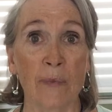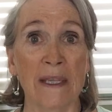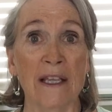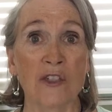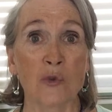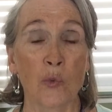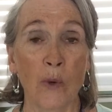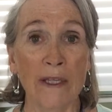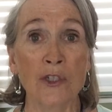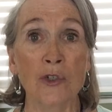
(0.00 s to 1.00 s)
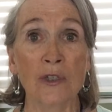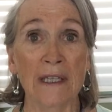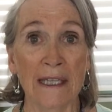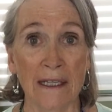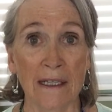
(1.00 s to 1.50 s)
because when you're
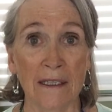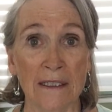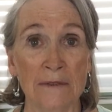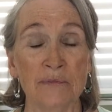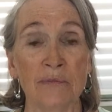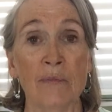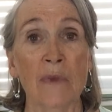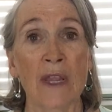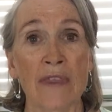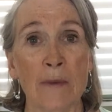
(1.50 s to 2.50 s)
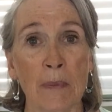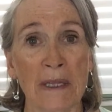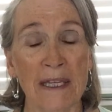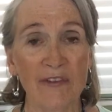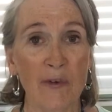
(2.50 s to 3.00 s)
little, the
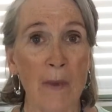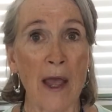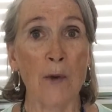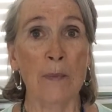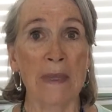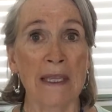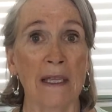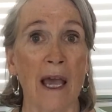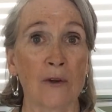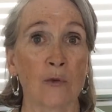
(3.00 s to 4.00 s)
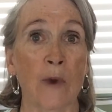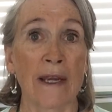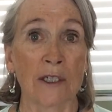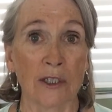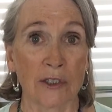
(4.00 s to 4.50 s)
belief about being on
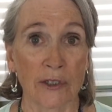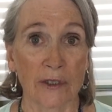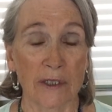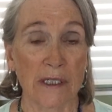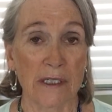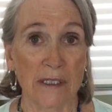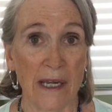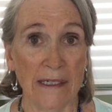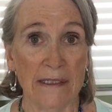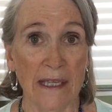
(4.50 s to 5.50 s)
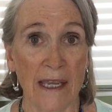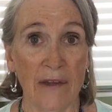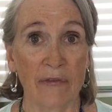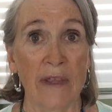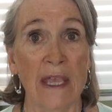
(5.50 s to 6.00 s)
red alert to stay
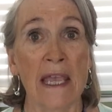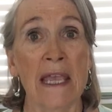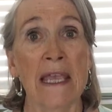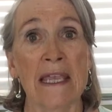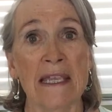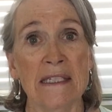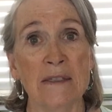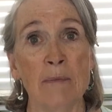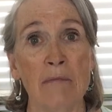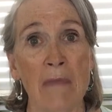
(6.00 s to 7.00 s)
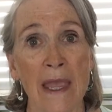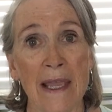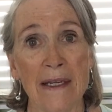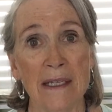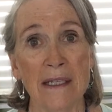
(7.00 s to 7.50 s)
safe is
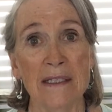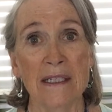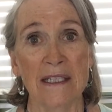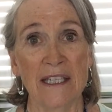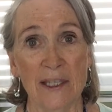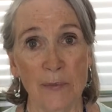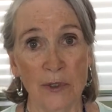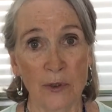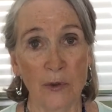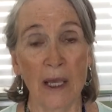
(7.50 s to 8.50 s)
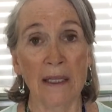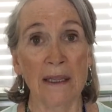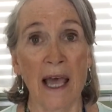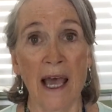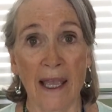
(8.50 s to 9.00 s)
meant to keep you
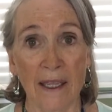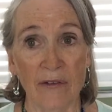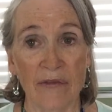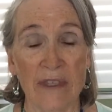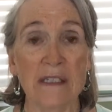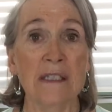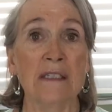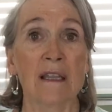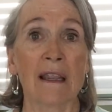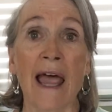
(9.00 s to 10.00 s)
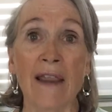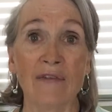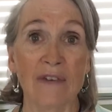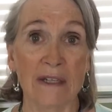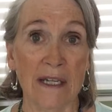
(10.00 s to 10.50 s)
alive. This is
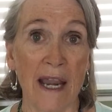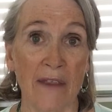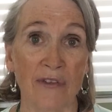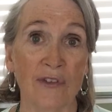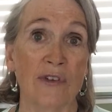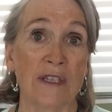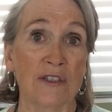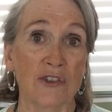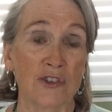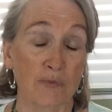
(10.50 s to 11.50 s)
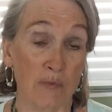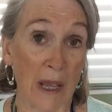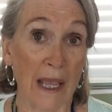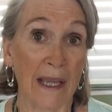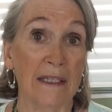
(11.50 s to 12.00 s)
life and death to the
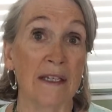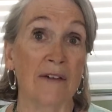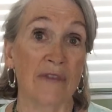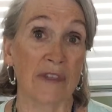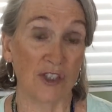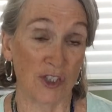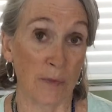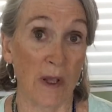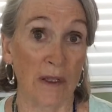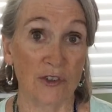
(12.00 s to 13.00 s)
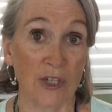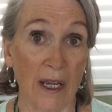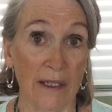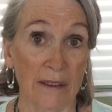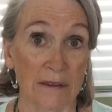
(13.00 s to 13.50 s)
mind of the small
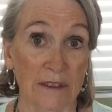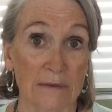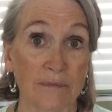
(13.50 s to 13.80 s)
child.